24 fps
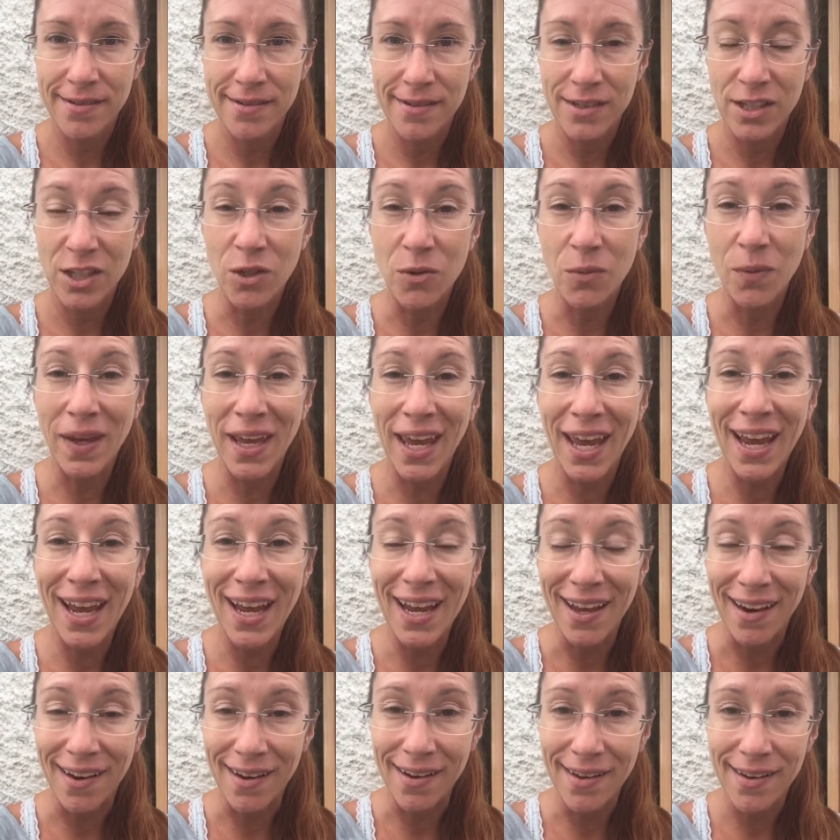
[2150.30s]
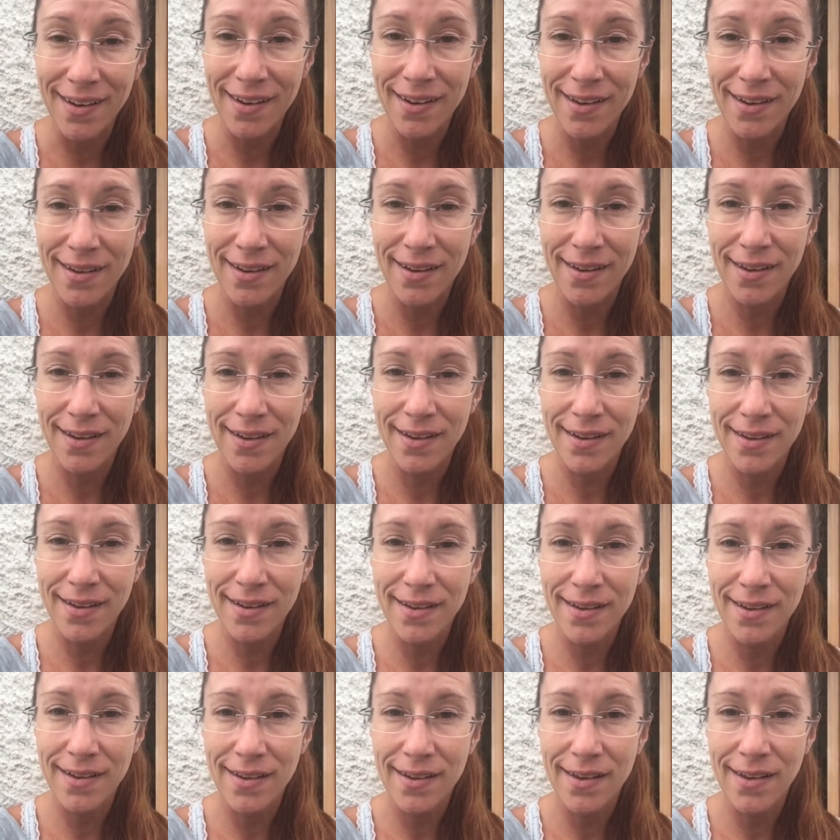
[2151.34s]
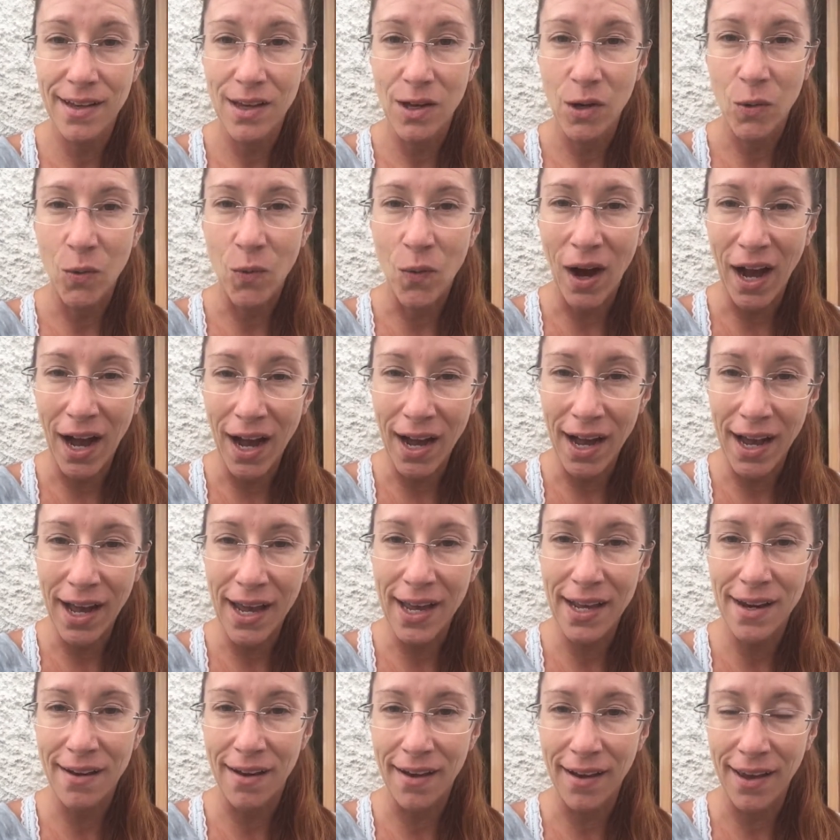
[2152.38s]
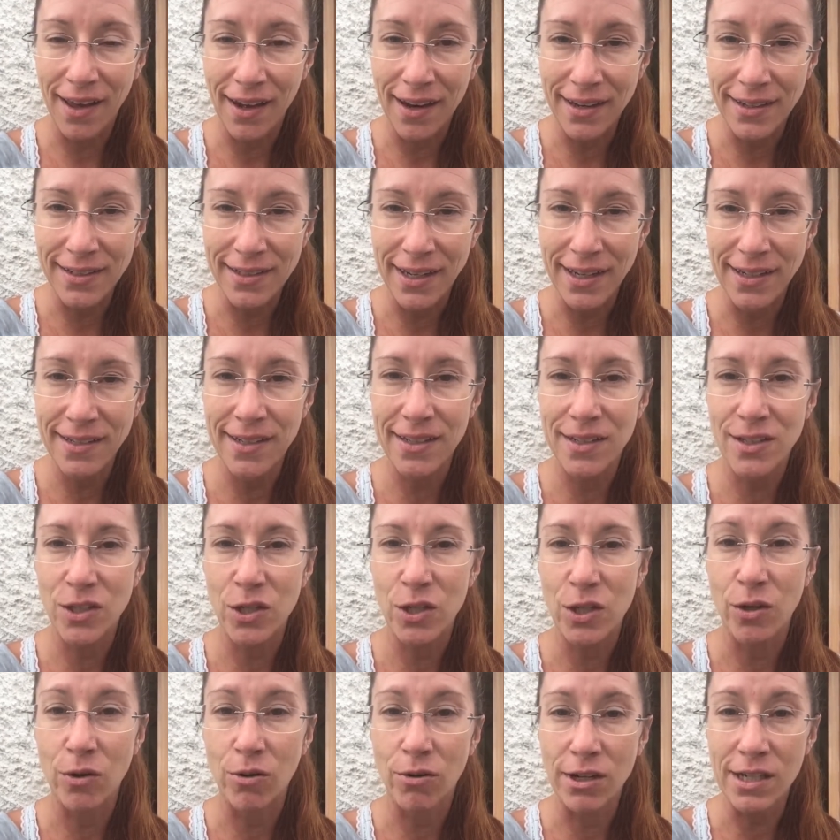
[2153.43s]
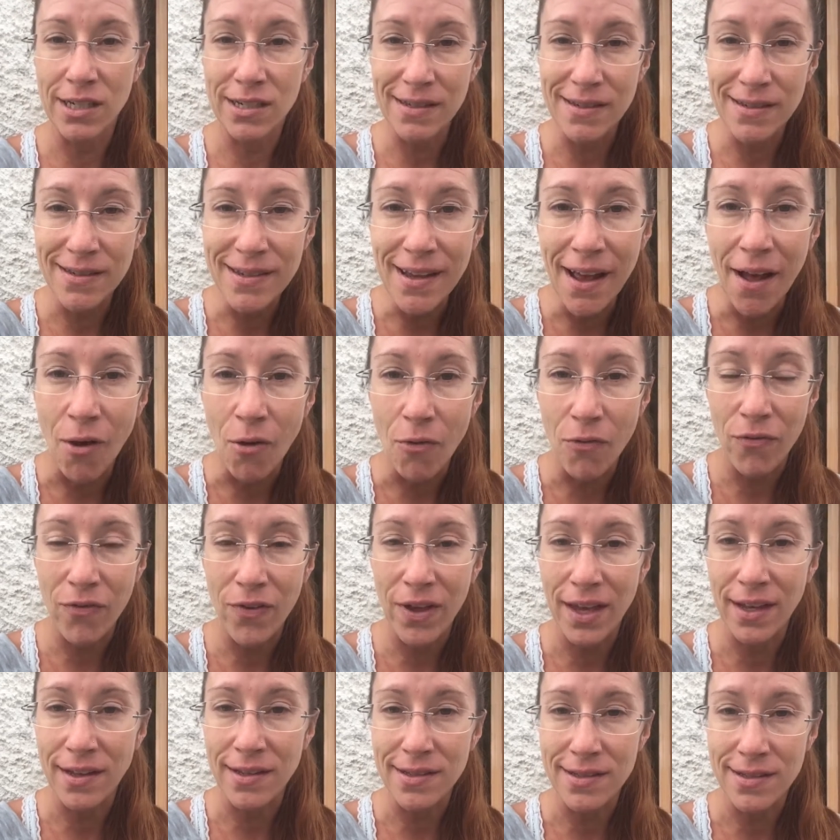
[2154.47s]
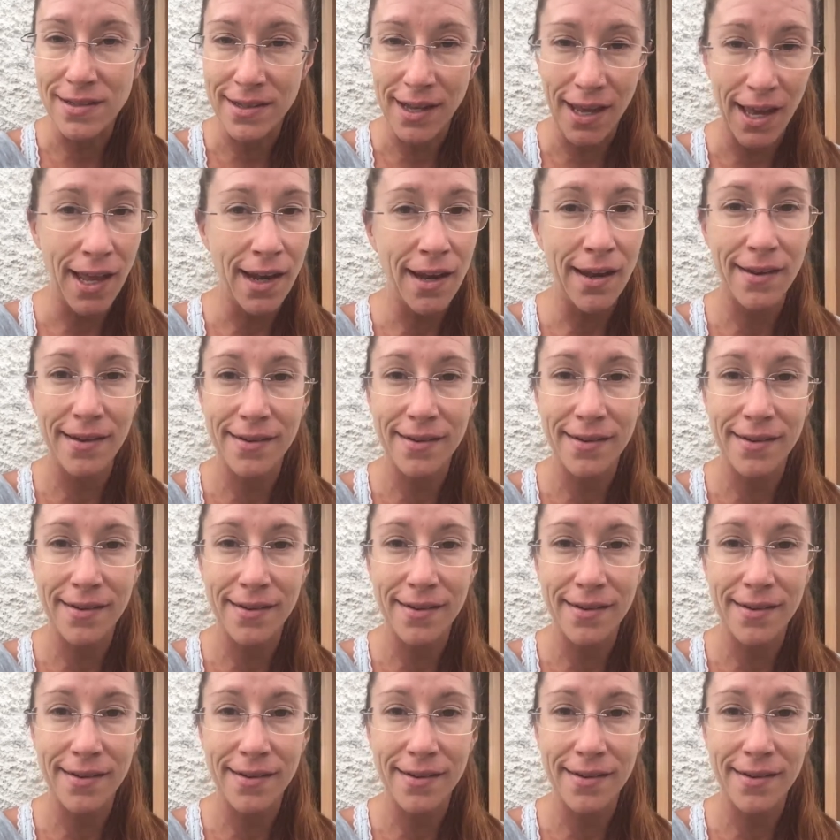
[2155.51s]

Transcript: You can. Why not get addicted to yourself instead?